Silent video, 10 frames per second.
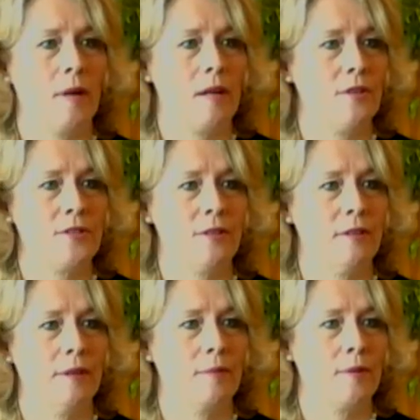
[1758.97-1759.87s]
what a culture
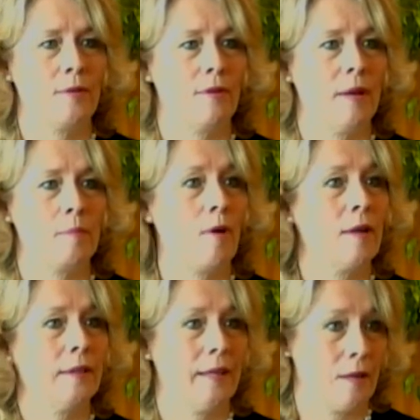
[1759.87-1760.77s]
it would create
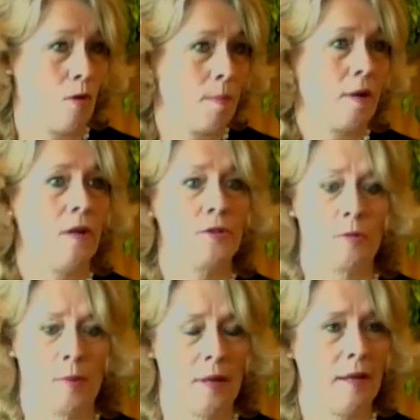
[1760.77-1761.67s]
broadly, a corporate culture,
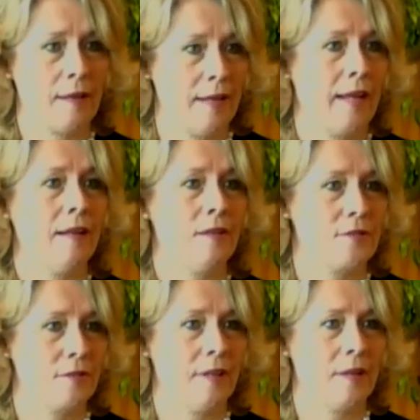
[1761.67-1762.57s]
yeah. but a Canadian
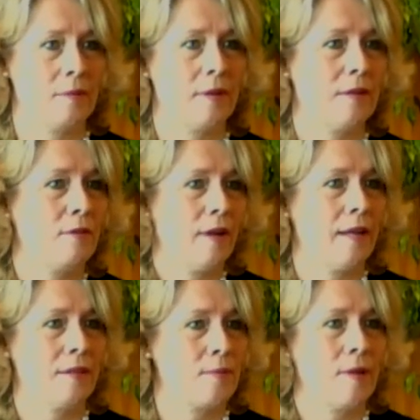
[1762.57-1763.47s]
culture that it would create
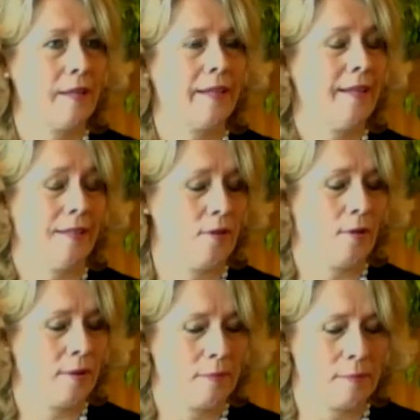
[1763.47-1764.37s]
as well. Like, yeah,
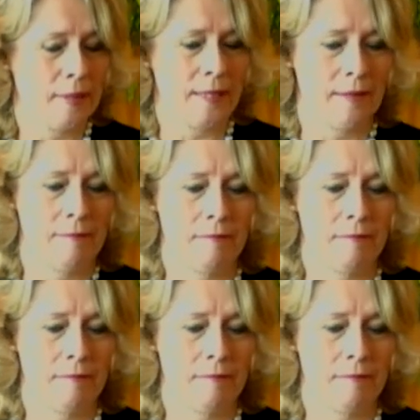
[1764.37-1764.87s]
no, it would be. Uh,